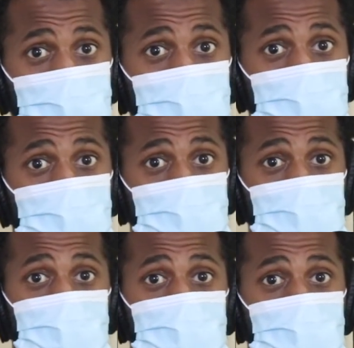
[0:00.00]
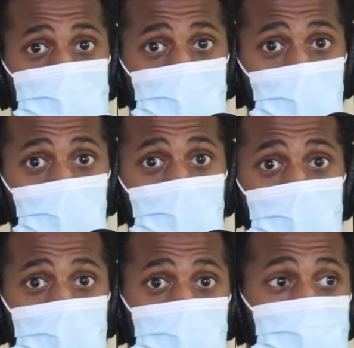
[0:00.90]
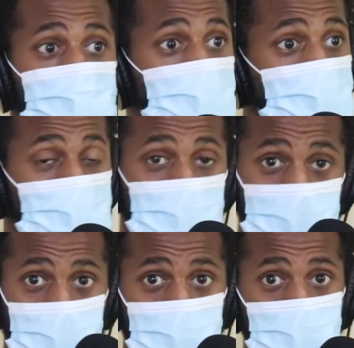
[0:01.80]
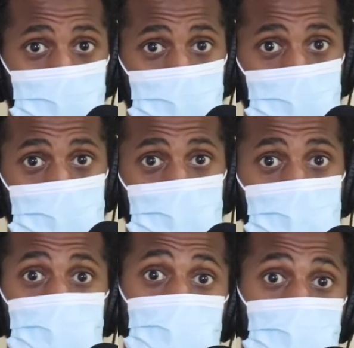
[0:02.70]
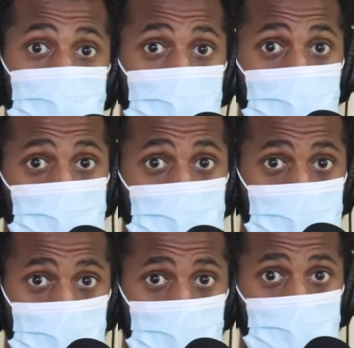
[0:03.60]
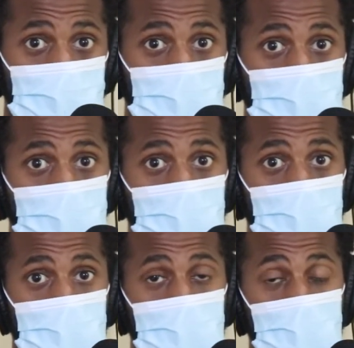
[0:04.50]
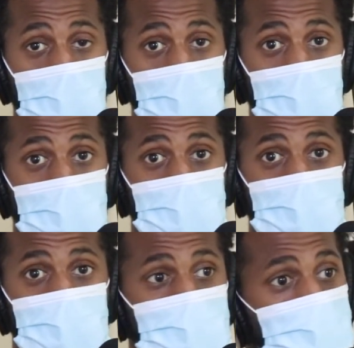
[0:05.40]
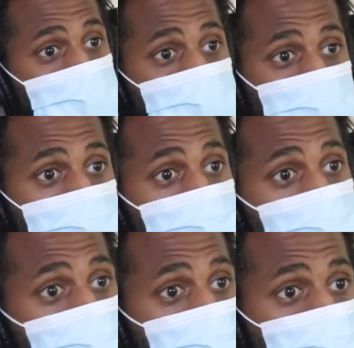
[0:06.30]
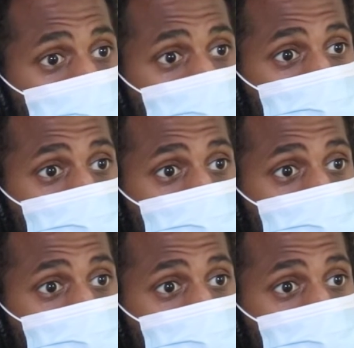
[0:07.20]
Yeah. You feel me? So build with them. They'll build with you. And that's going to be a beautiful journey.